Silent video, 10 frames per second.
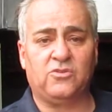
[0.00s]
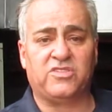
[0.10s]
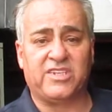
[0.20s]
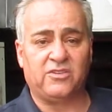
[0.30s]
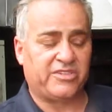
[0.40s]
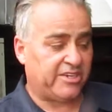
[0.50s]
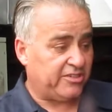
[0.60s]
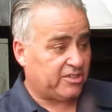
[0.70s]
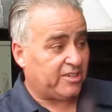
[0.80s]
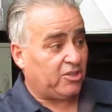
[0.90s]
or single
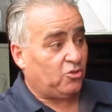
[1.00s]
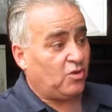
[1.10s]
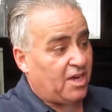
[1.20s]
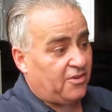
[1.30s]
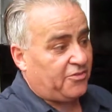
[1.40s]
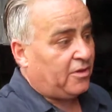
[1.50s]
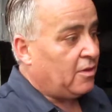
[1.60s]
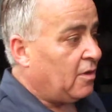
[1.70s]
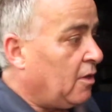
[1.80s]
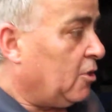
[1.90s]
technician. Now you do have
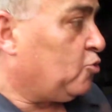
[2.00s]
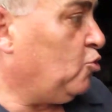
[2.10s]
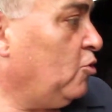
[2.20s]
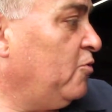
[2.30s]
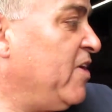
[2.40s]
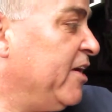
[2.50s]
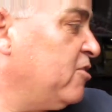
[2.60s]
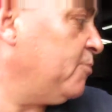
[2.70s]
two vacuum